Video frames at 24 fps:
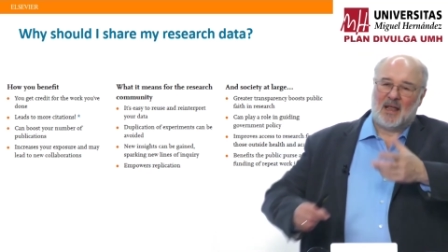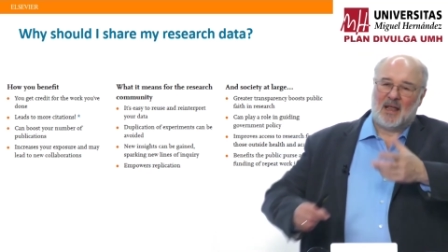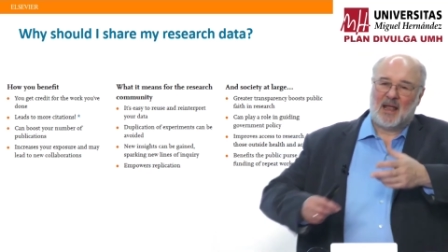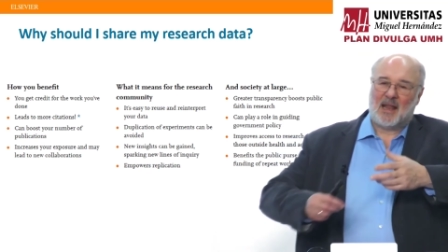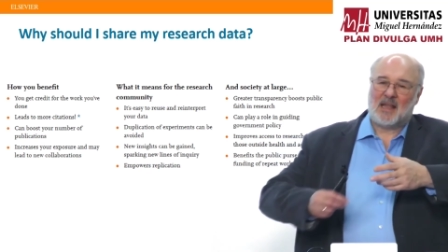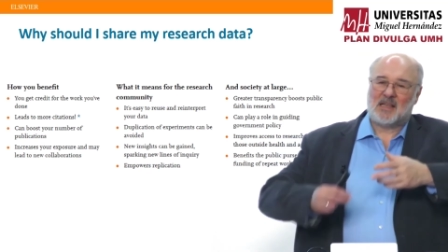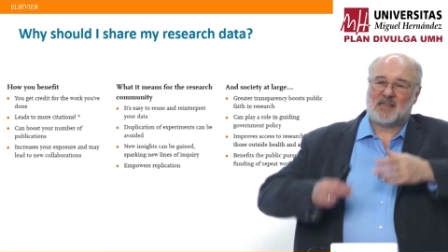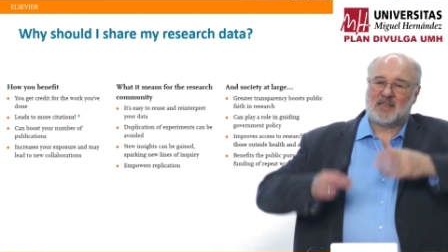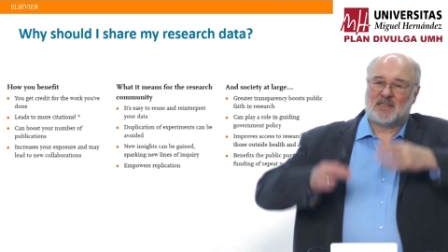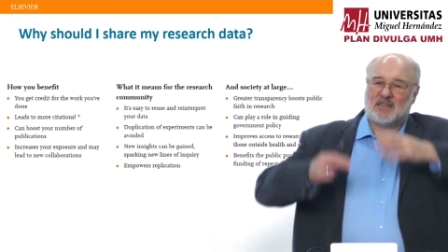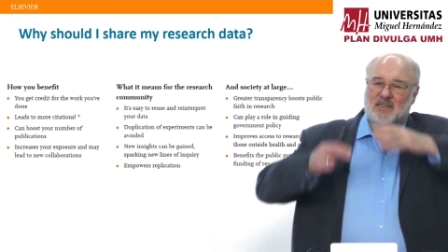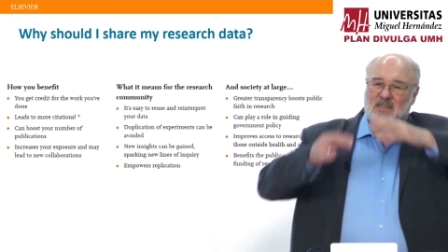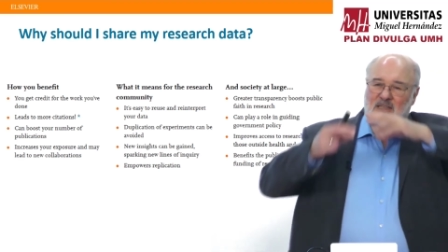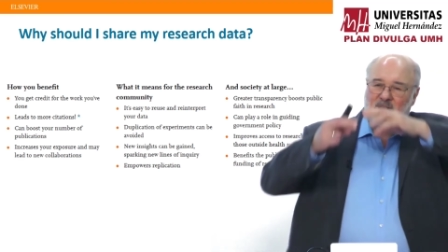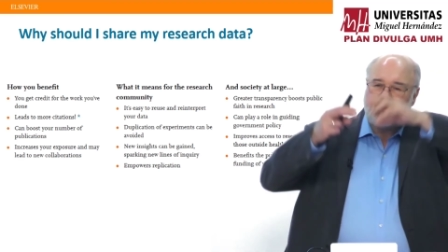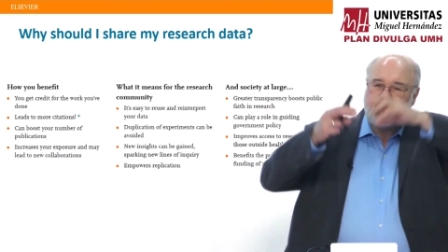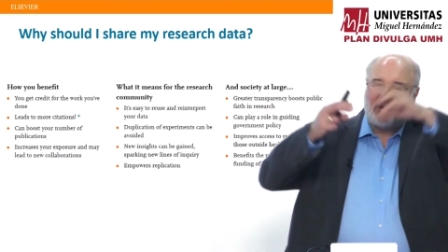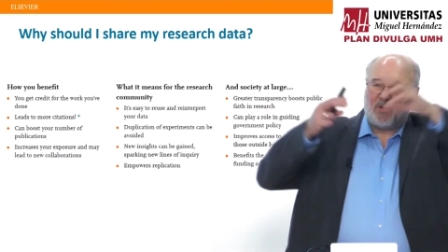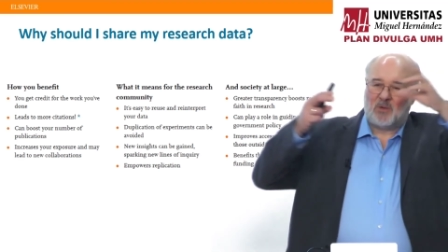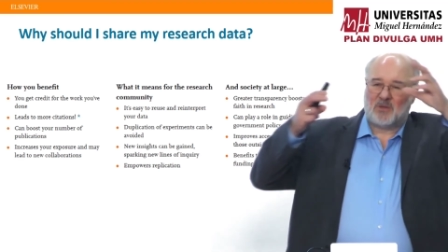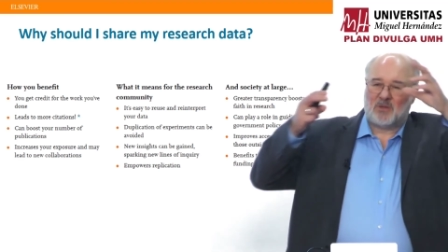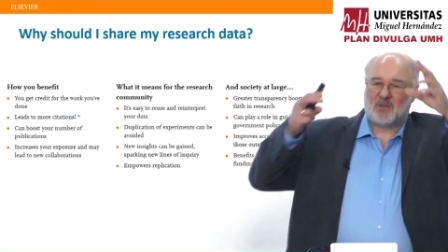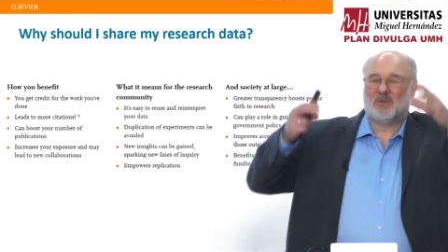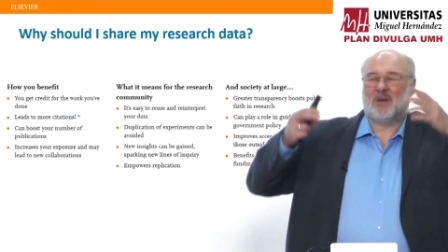It's
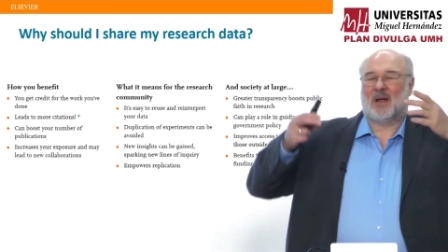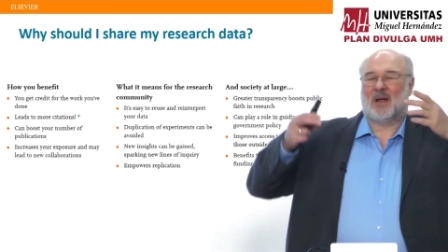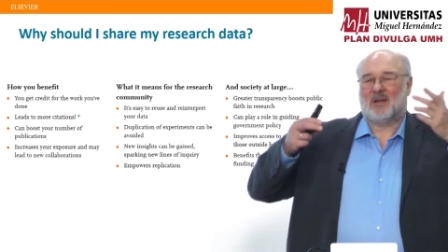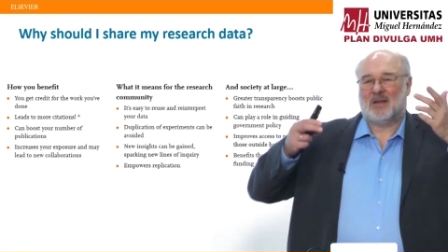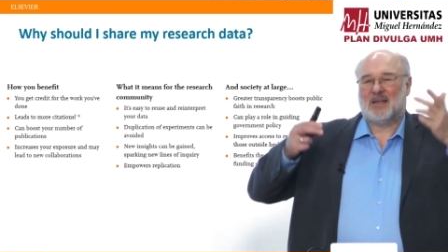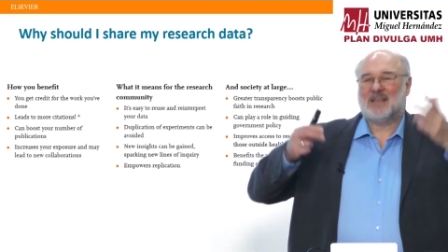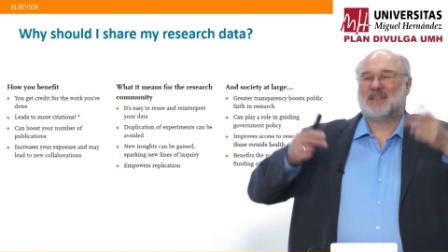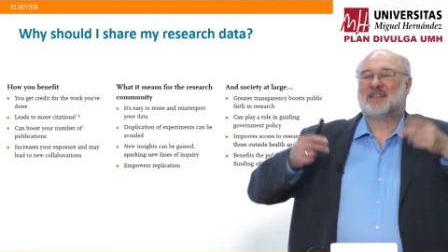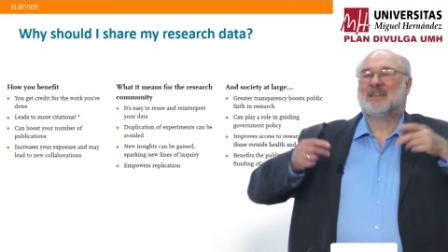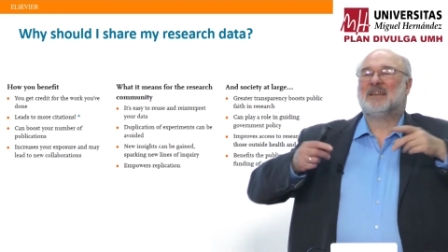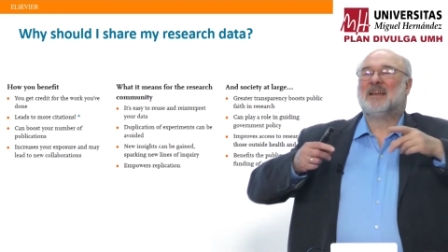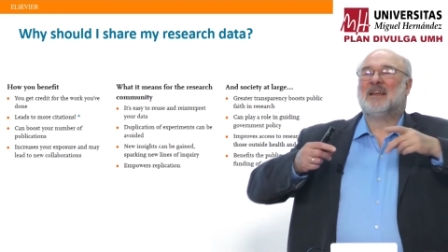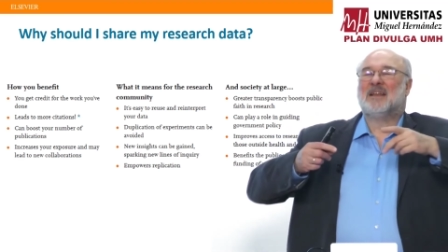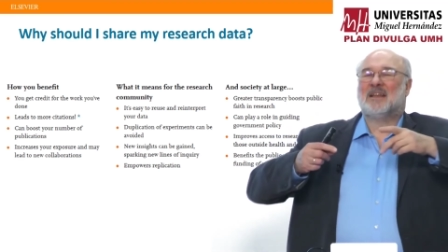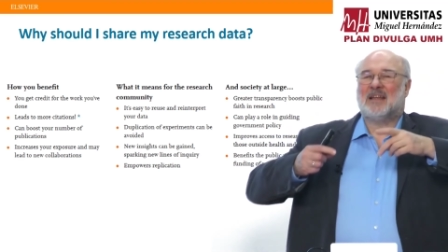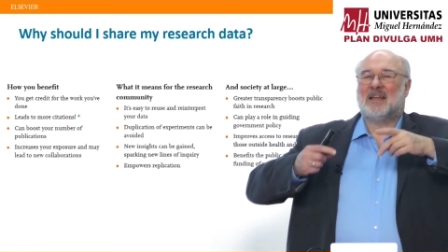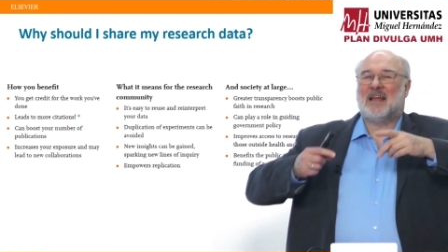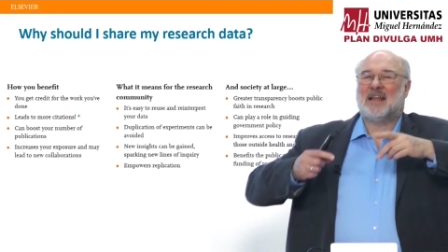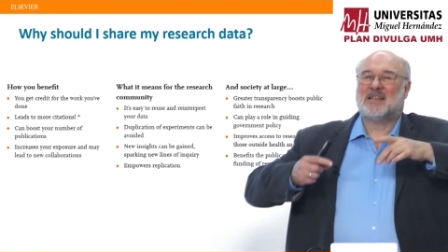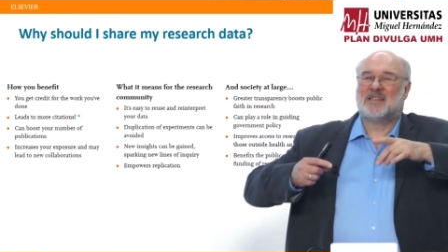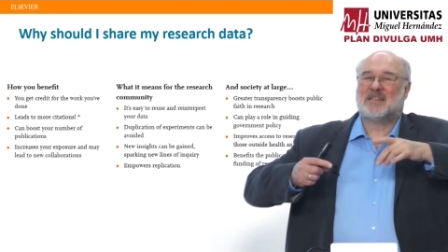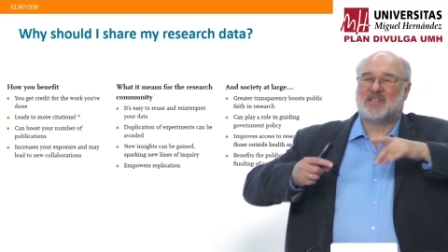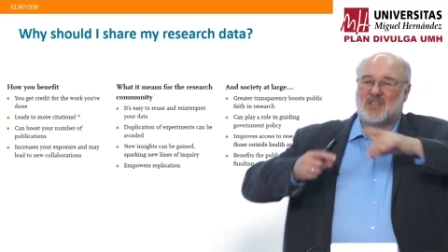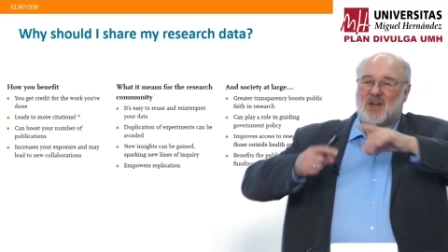difficult to know.
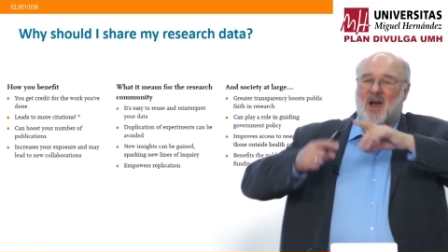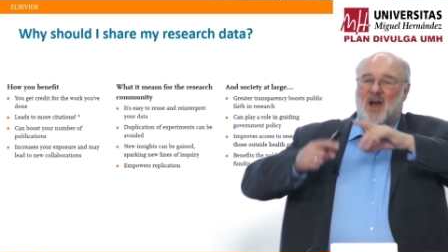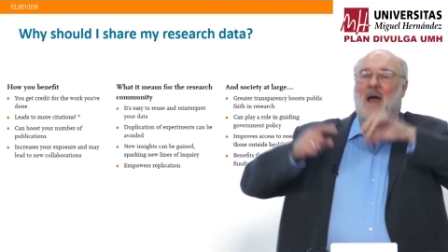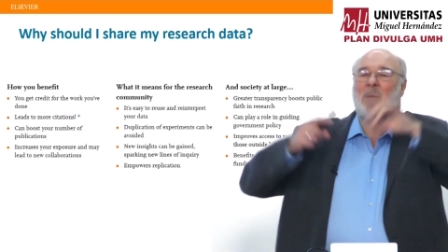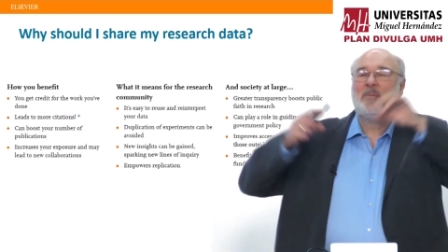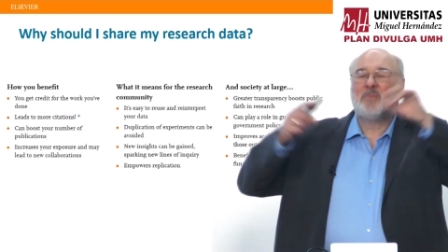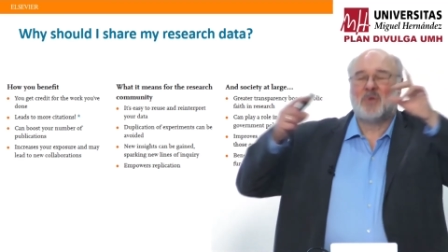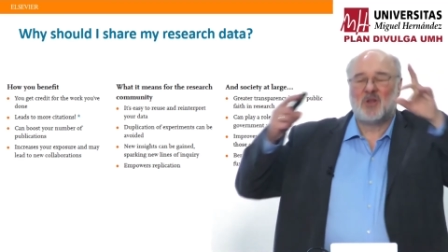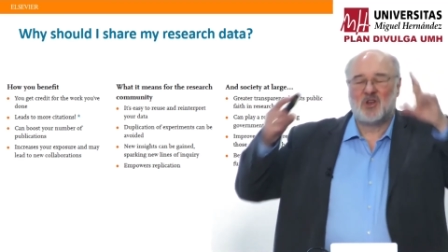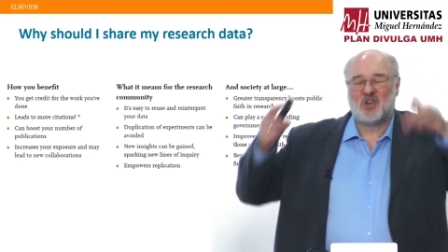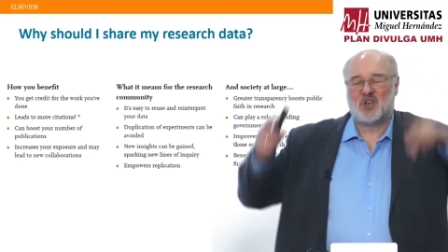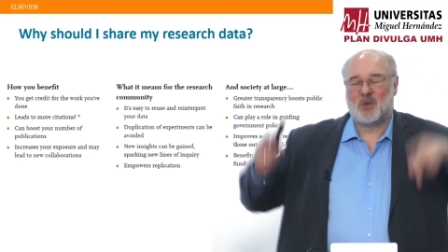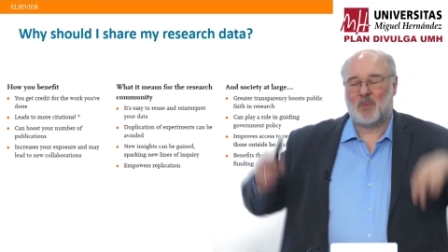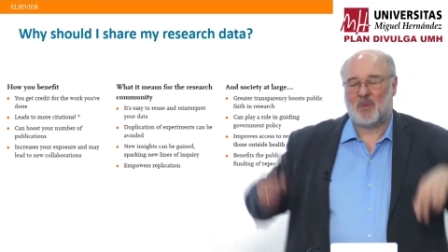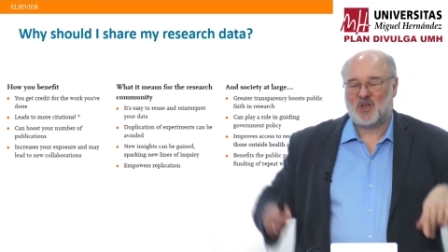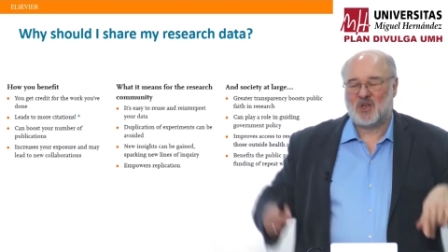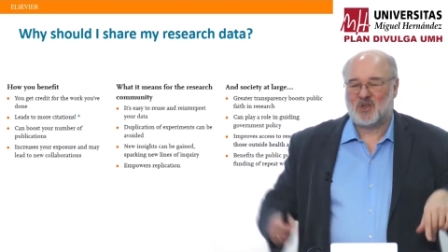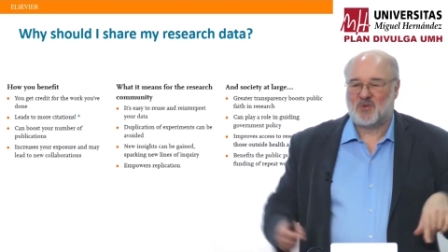It's time-consuming